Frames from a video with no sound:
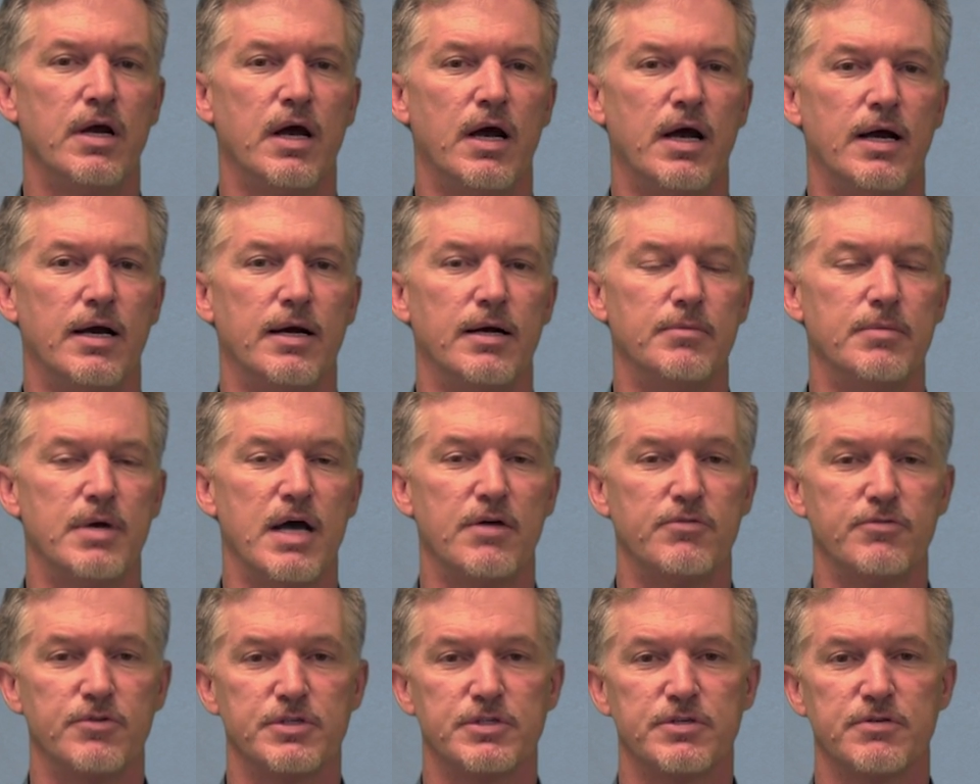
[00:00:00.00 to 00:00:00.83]

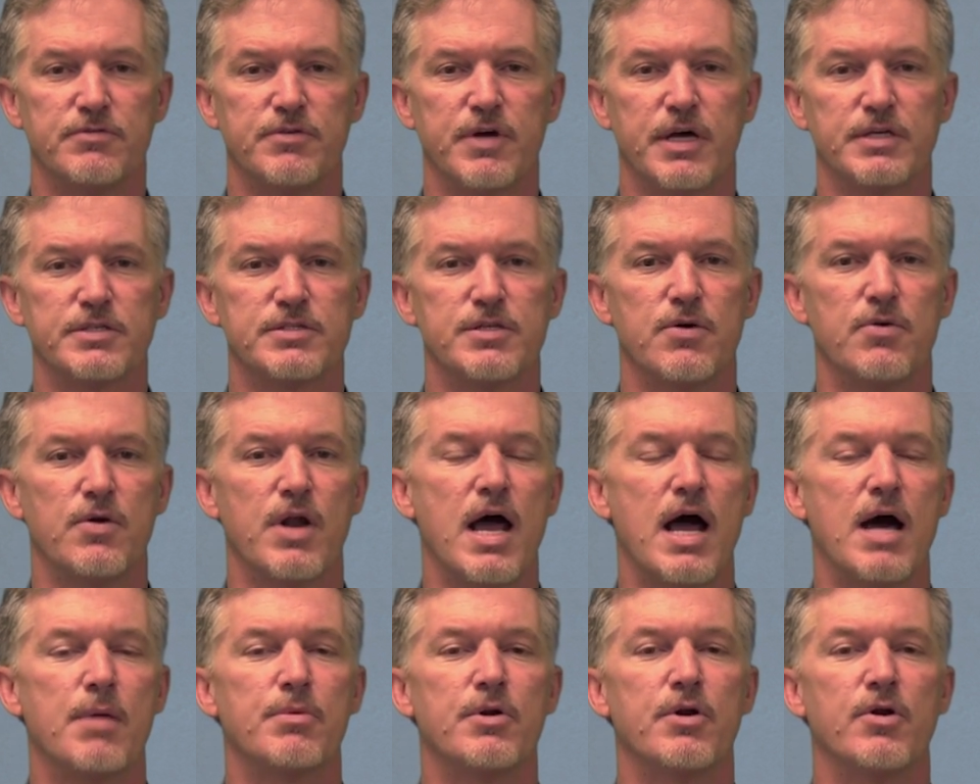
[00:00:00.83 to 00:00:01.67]
adverse effects don't
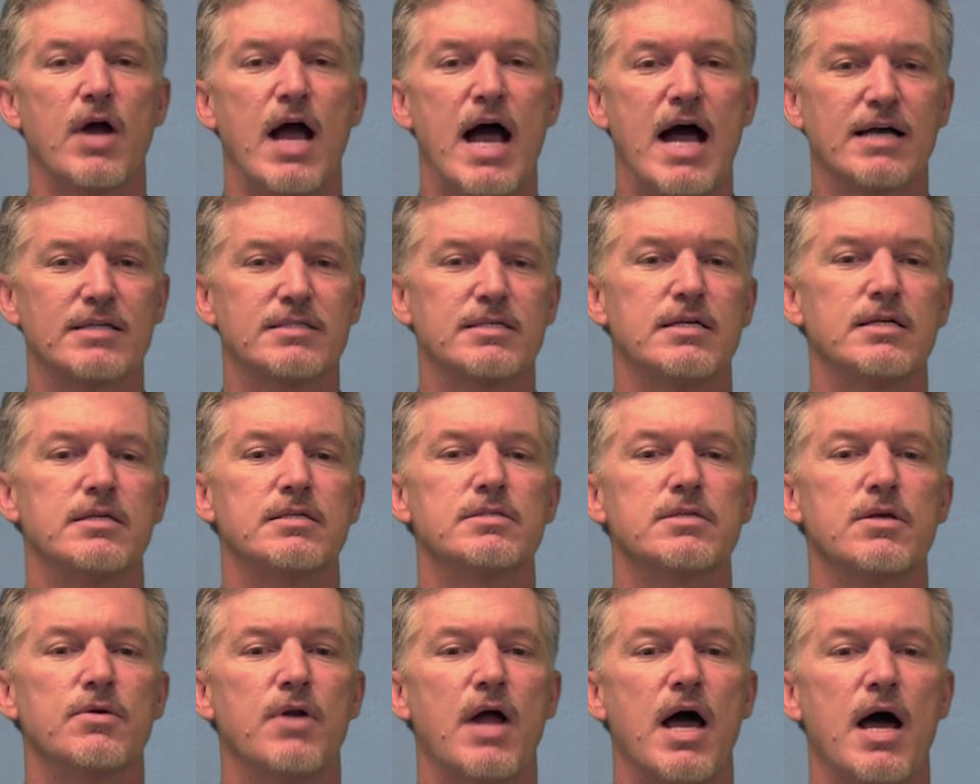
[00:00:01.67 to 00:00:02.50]
happen or
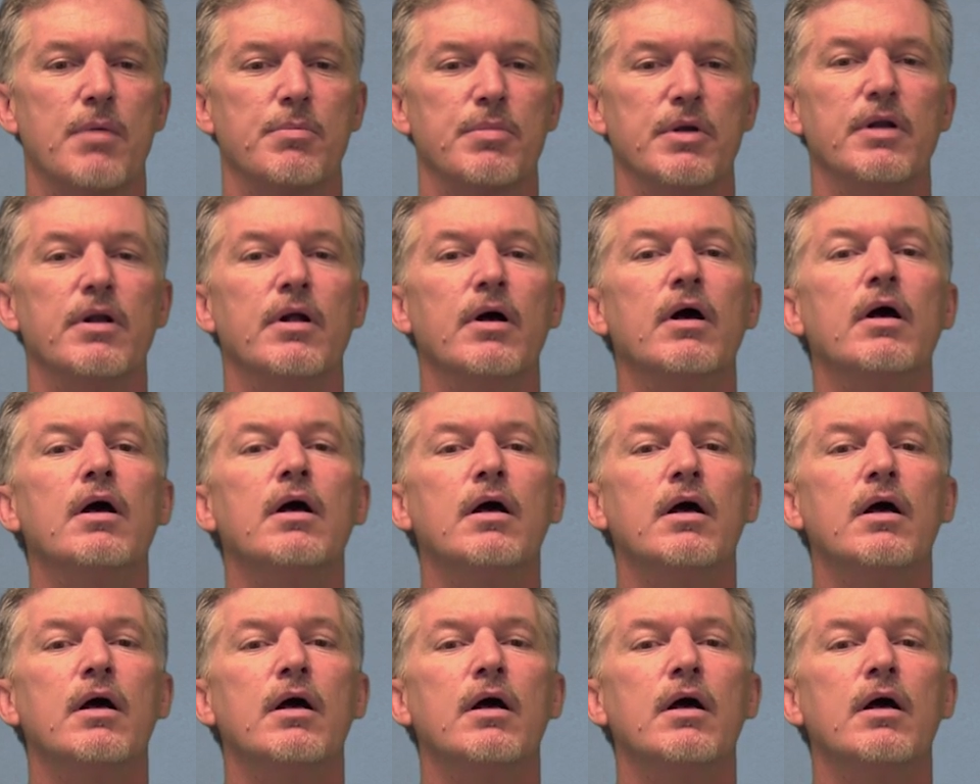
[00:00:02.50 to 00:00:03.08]
accidents don't happen,